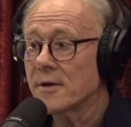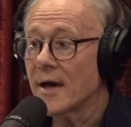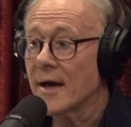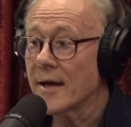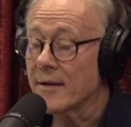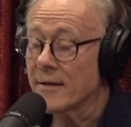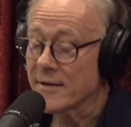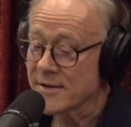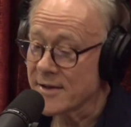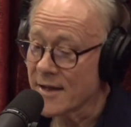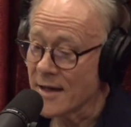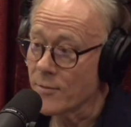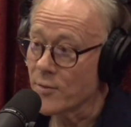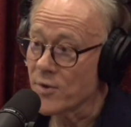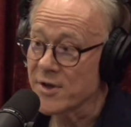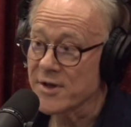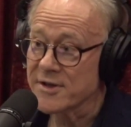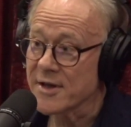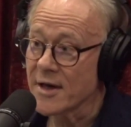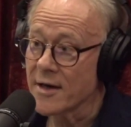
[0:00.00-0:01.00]
And the same
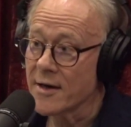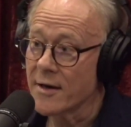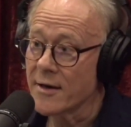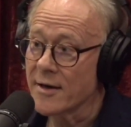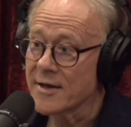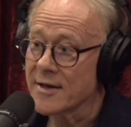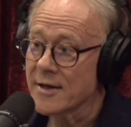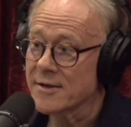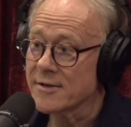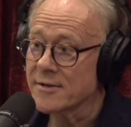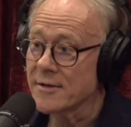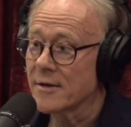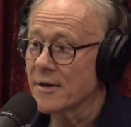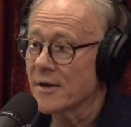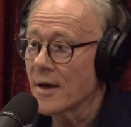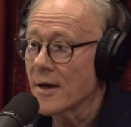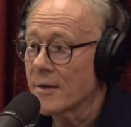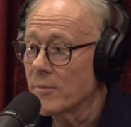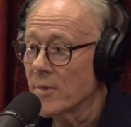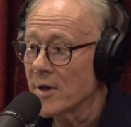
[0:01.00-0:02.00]
with the Sahara Desert,
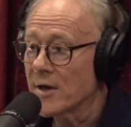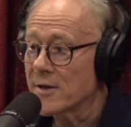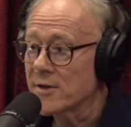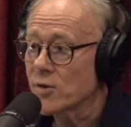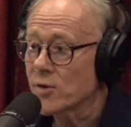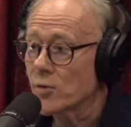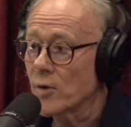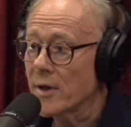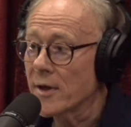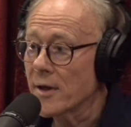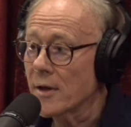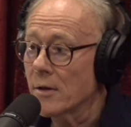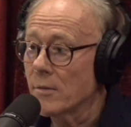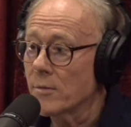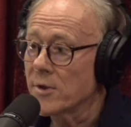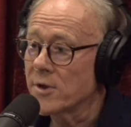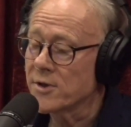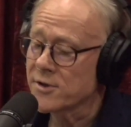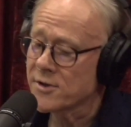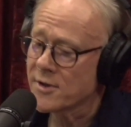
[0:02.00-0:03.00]
9 million square
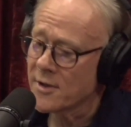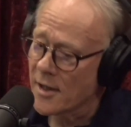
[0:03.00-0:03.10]
kilometers.